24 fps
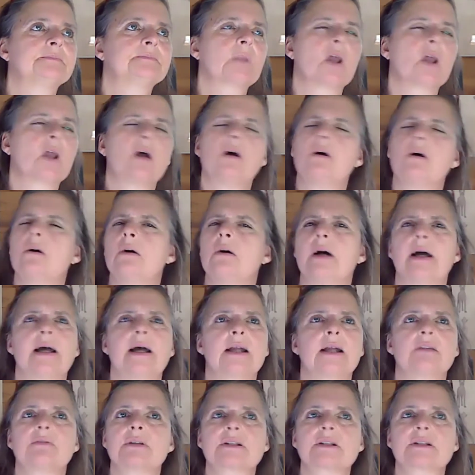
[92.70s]
Oh, I
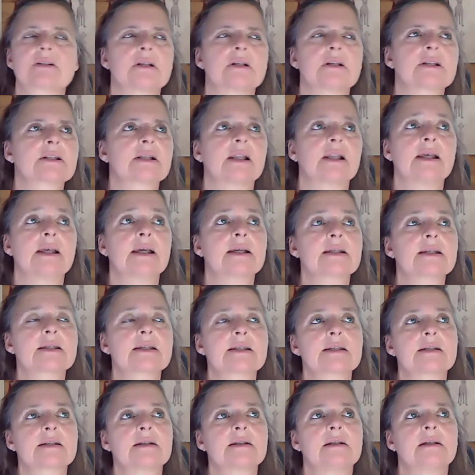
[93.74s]
had restless
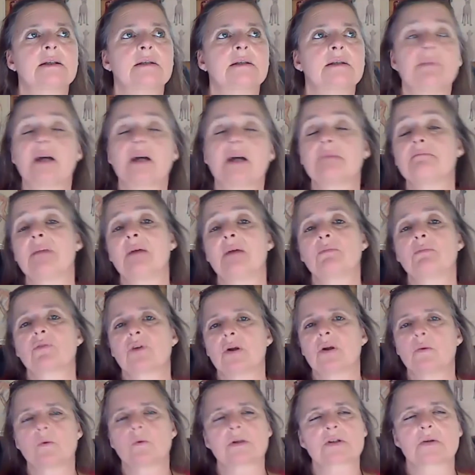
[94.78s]
legs. My
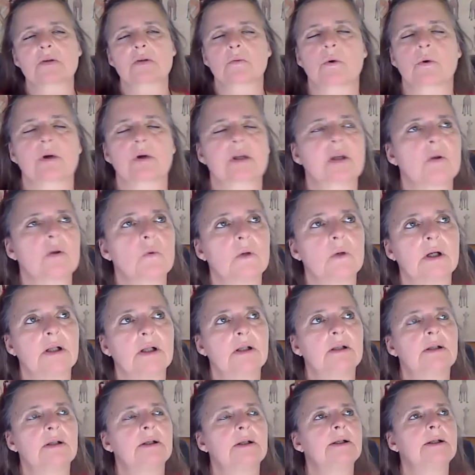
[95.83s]
memory wasn't working
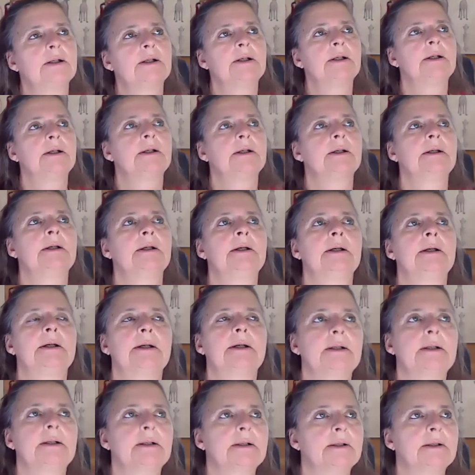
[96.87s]
well.
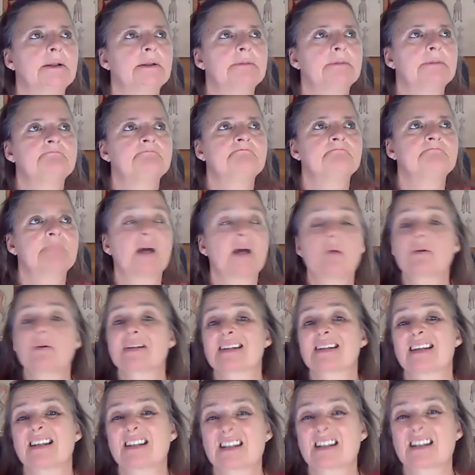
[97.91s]
I was
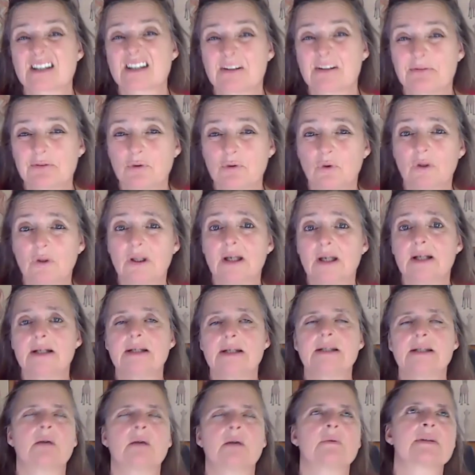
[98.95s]
sensitive to
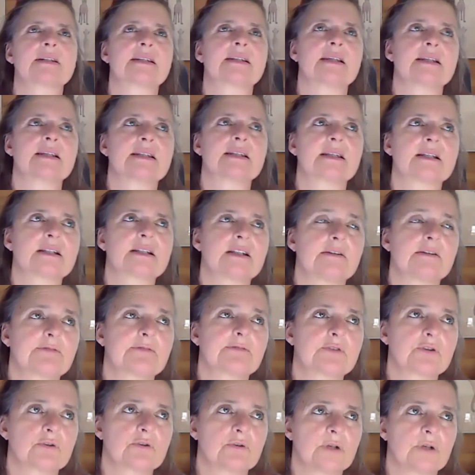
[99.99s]
light. I was sensitive
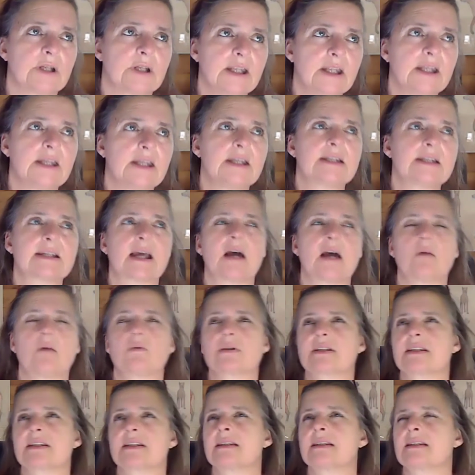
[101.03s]
to heat. I
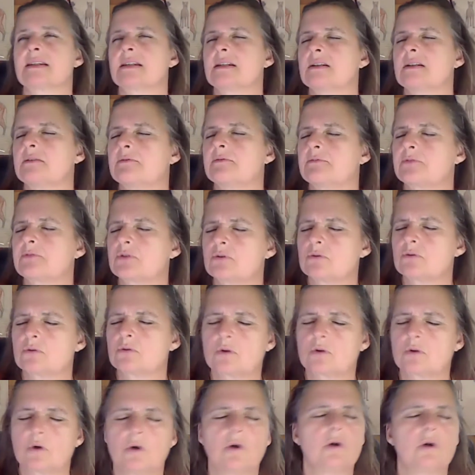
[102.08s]
was sensitive to
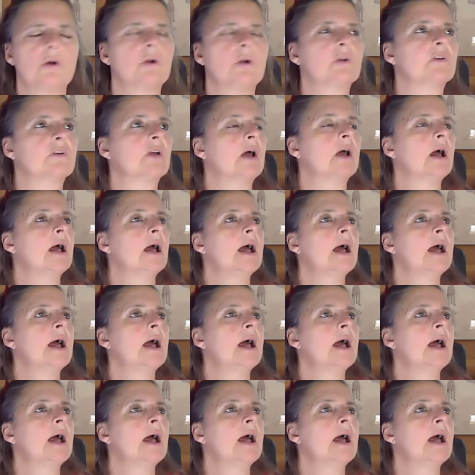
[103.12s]
cold.